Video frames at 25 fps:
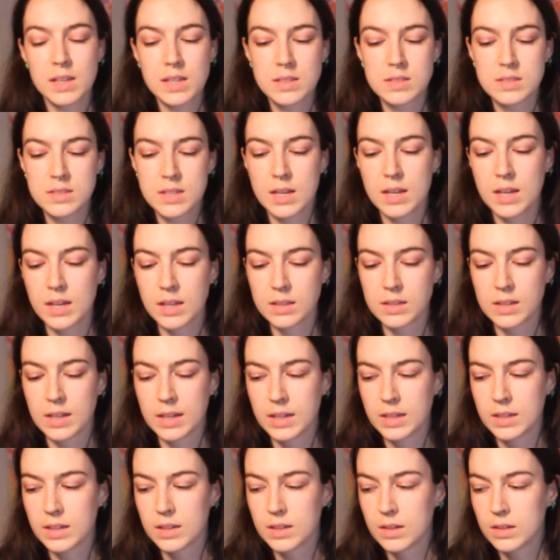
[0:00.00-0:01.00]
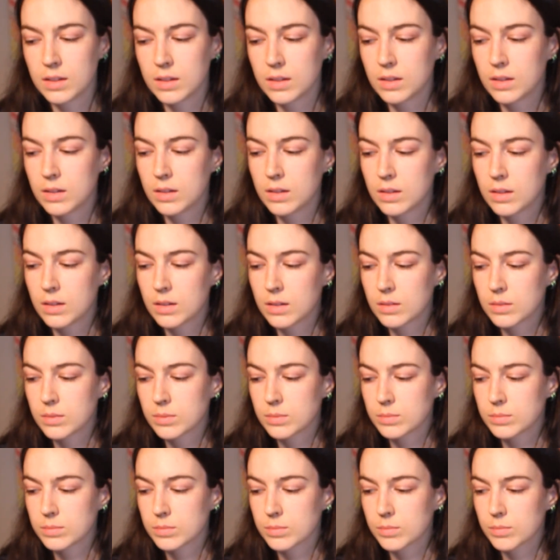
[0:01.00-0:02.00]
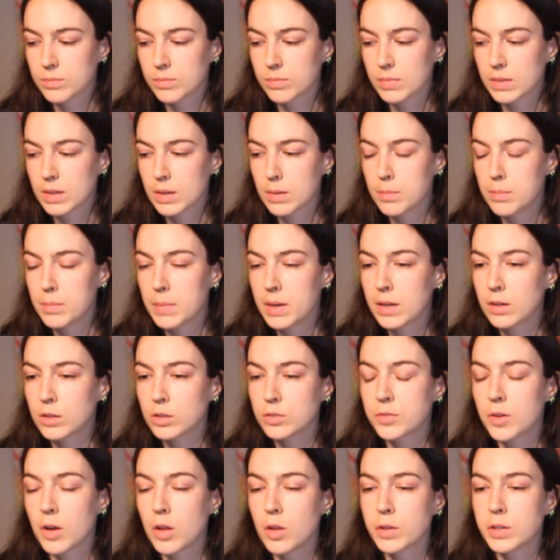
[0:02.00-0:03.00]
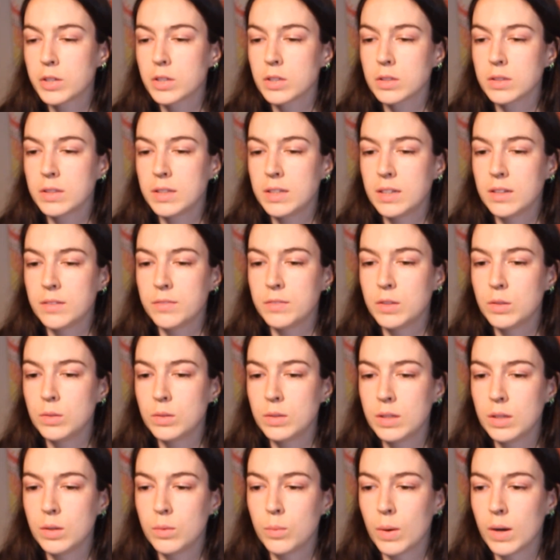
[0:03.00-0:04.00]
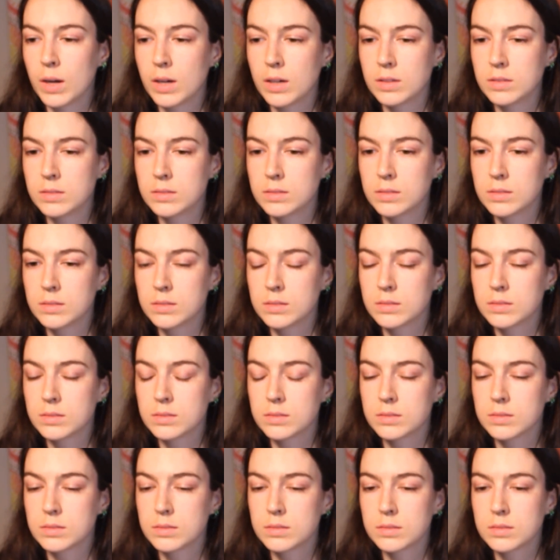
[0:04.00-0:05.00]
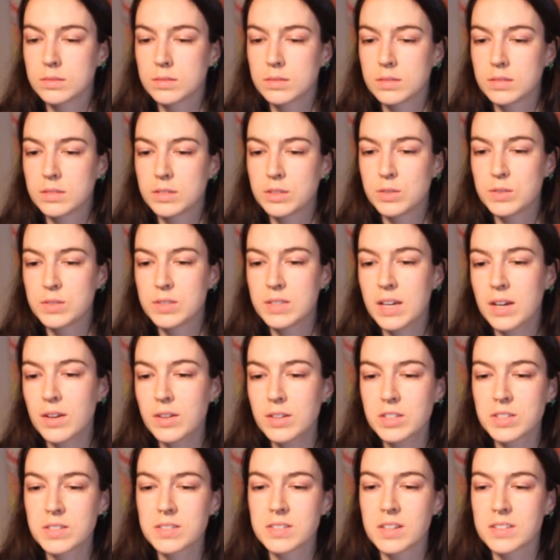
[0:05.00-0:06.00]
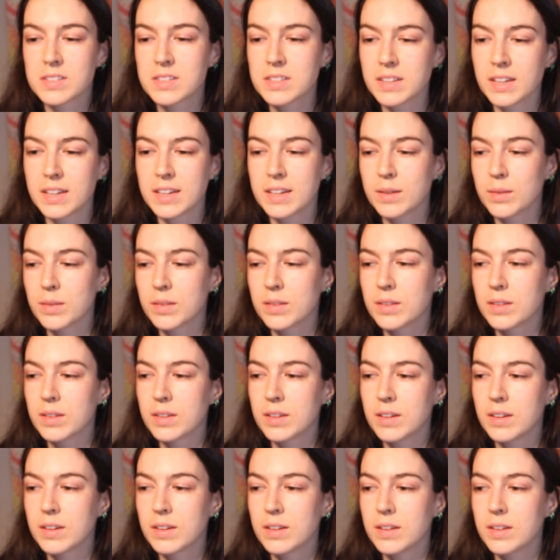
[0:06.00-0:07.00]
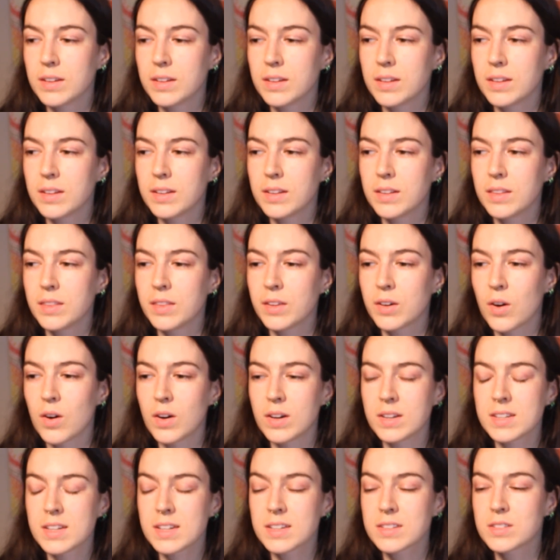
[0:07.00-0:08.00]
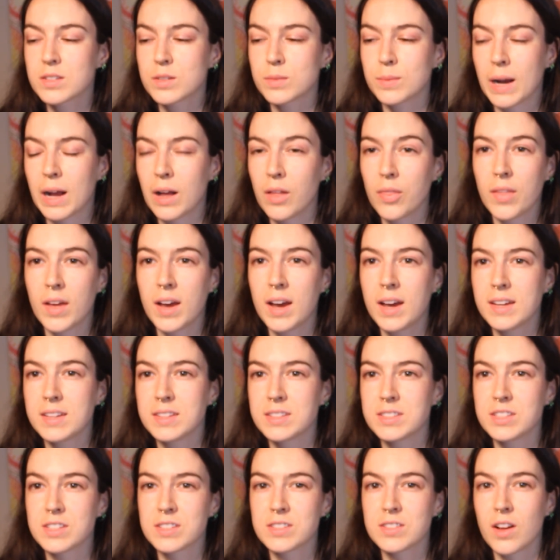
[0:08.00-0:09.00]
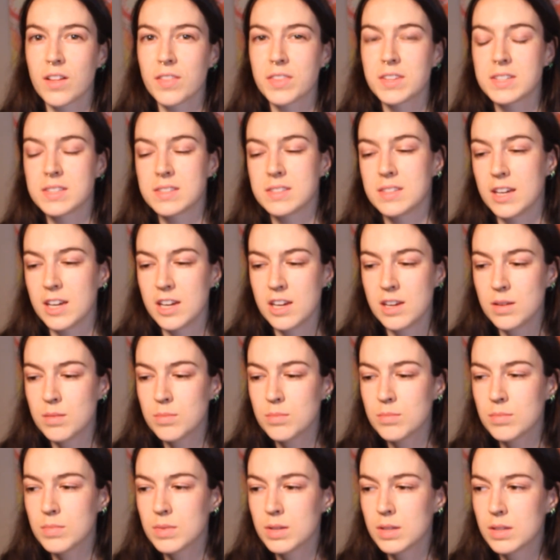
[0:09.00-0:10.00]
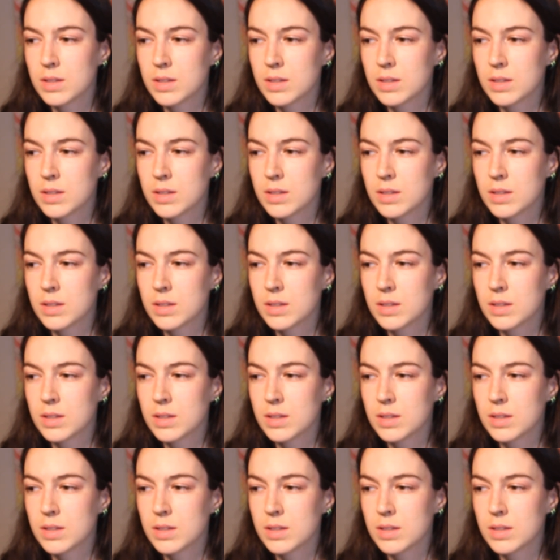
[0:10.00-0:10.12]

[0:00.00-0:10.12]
like saying, like, men will follow your lead if you lead well. Do you see how it just doesn't, like, the context around that is just not the same?